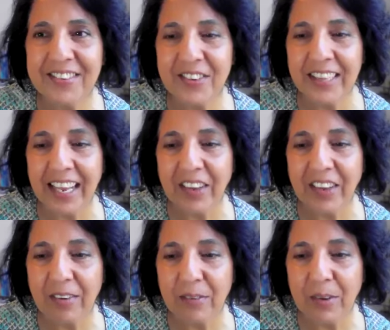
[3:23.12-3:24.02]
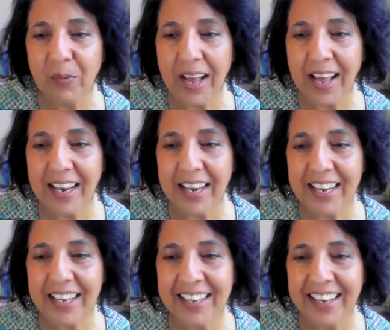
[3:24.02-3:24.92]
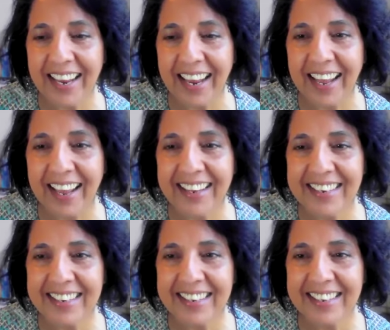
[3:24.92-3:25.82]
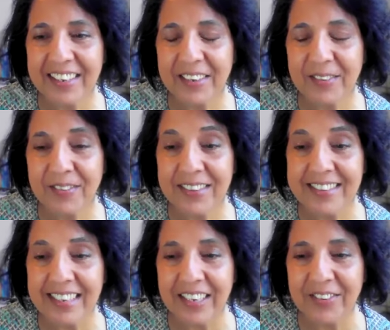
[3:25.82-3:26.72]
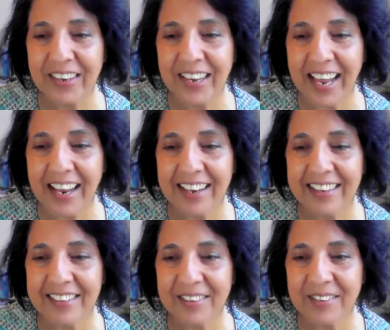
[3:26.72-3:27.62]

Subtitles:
So thank you, everyone, and we'll see you again.